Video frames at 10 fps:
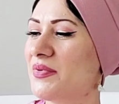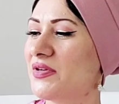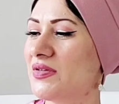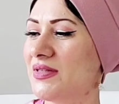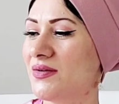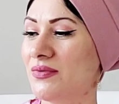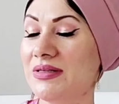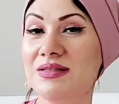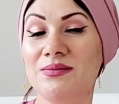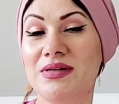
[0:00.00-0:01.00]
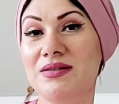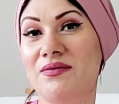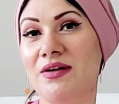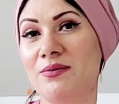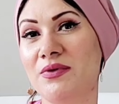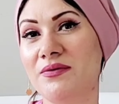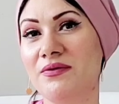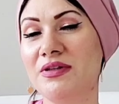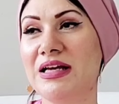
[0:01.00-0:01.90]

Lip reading: because it really smells very beautiful,